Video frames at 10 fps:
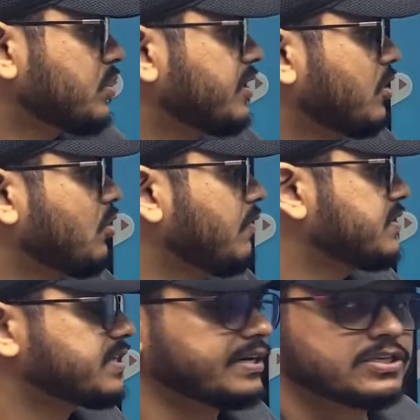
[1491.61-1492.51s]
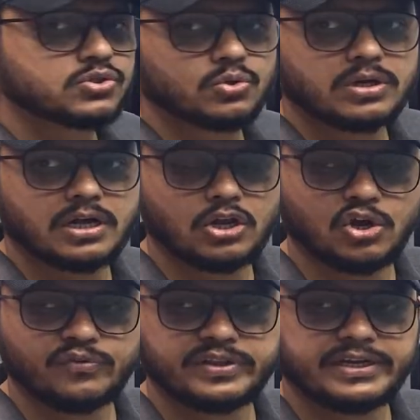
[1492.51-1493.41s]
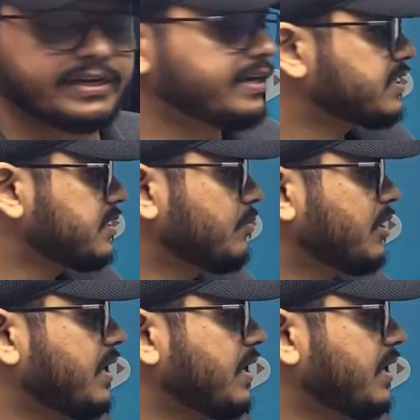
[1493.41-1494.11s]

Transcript: they are always getting stored along with an index number,